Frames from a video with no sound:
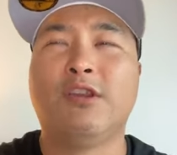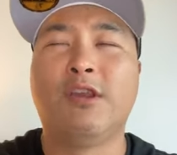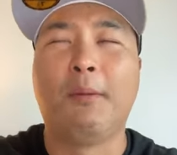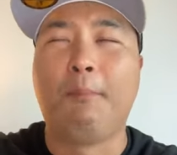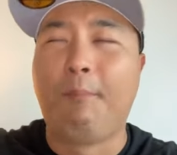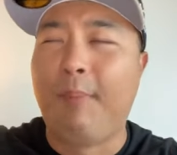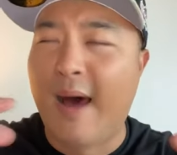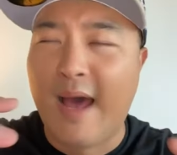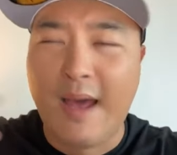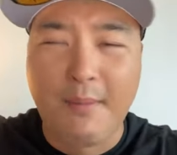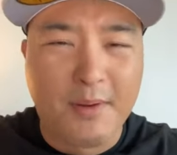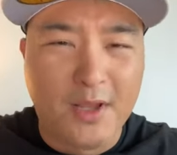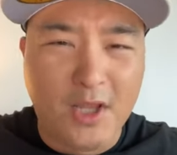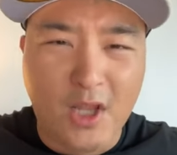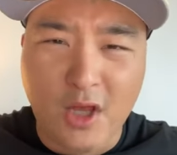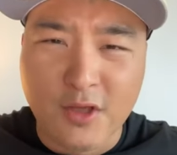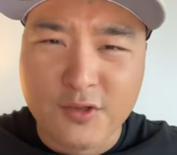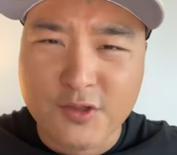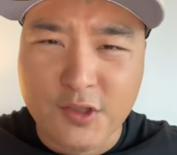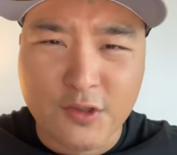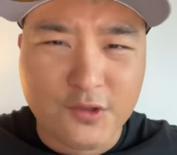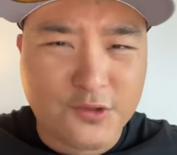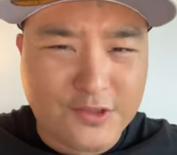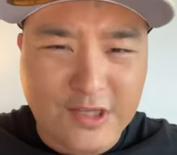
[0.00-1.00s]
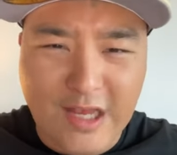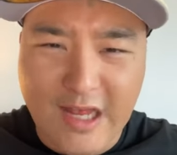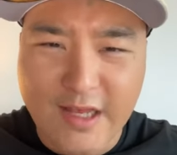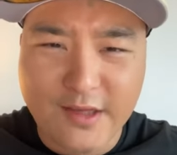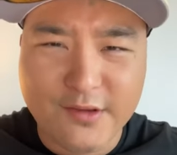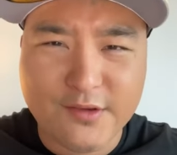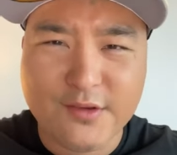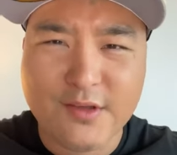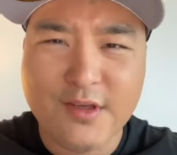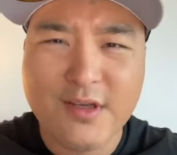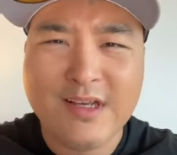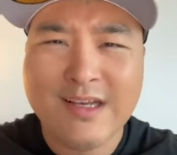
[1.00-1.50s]
The Bible also
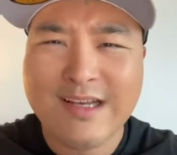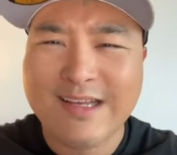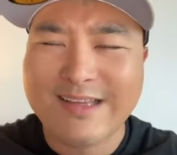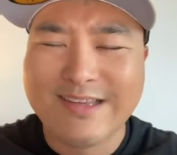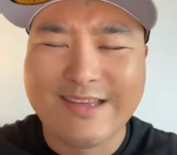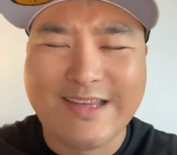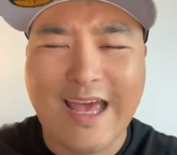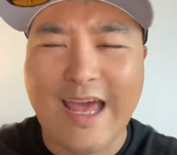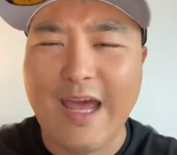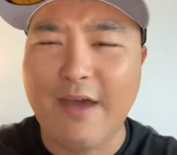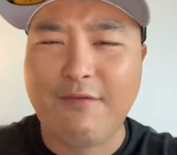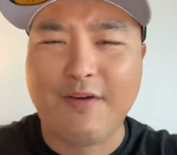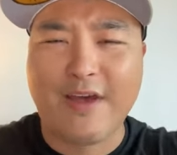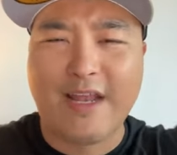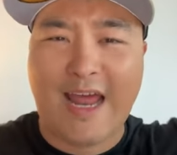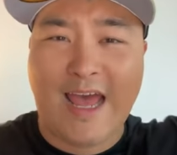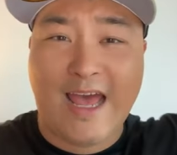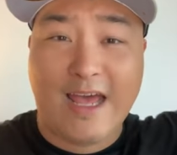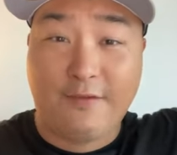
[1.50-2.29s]
says David